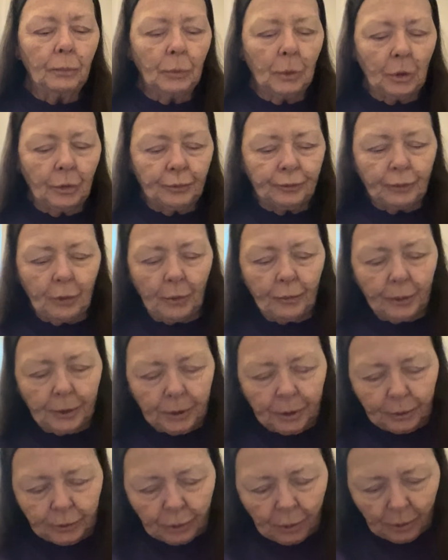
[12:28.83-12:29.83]
so that
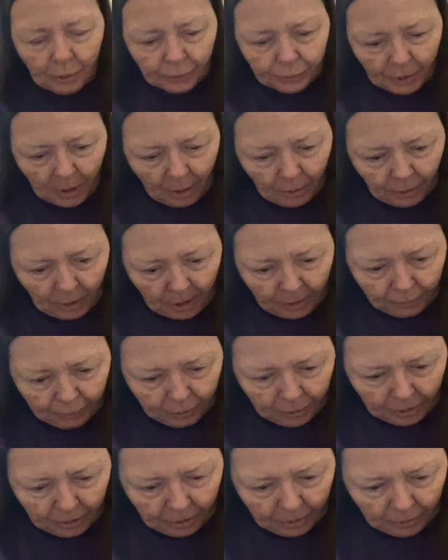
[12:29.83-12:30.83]
it turns out like
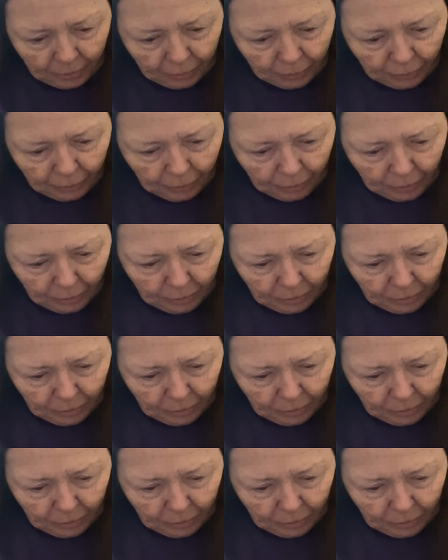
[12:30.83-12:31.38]
this.